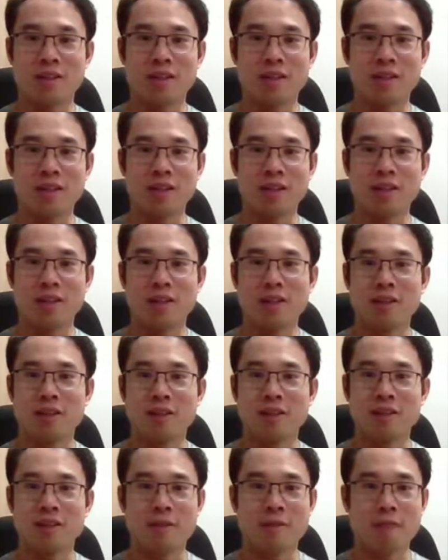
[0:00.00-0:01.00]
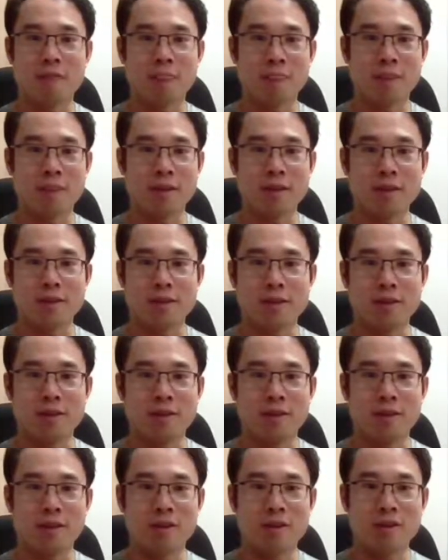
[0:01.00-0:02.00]
Okay.
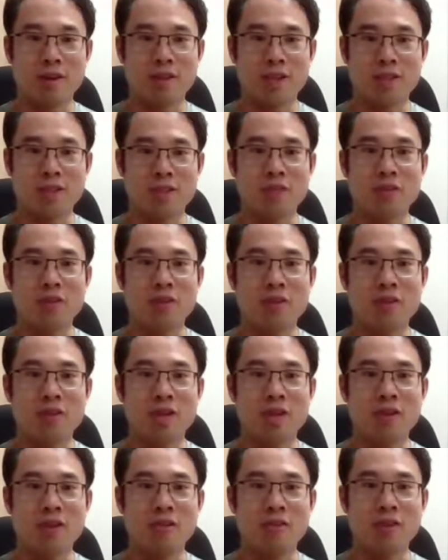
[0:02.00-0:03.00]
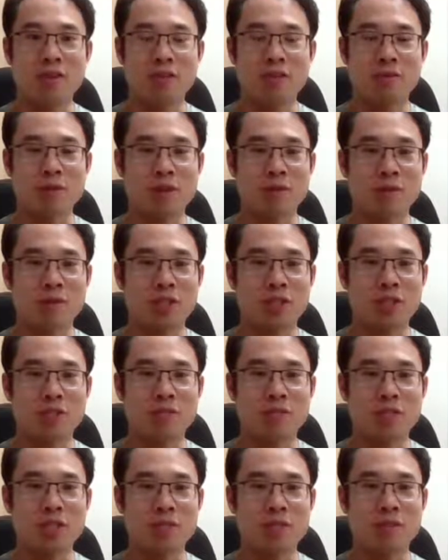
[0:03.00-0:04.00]
Alright, so now next what I want to do
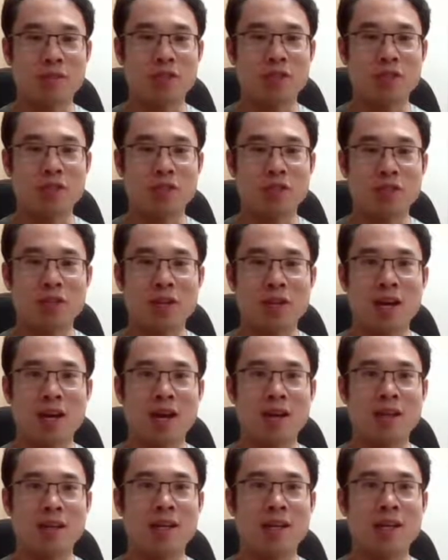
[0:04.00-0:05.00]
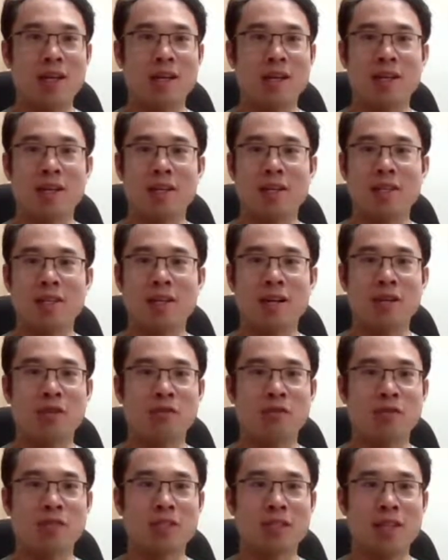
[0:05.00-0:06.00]
is I want to add a
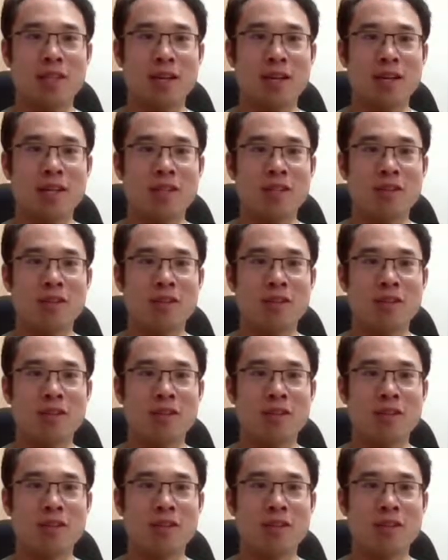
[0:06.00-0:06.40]
title slide.